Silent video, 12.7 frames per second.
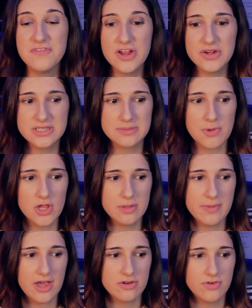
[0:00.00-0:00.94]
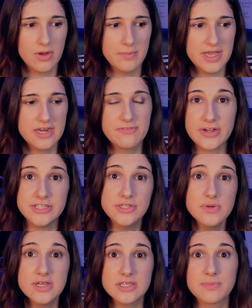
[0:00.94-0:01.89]
Very small amount of them. And if I
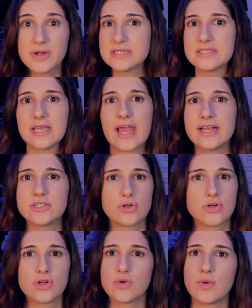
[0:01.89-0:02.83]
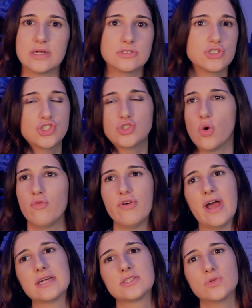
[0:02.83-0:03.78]
do get depressed, like I turn it around so
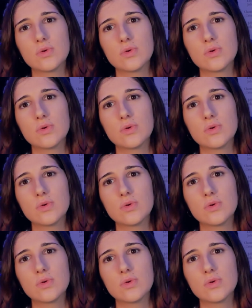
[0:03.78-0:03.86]
fast.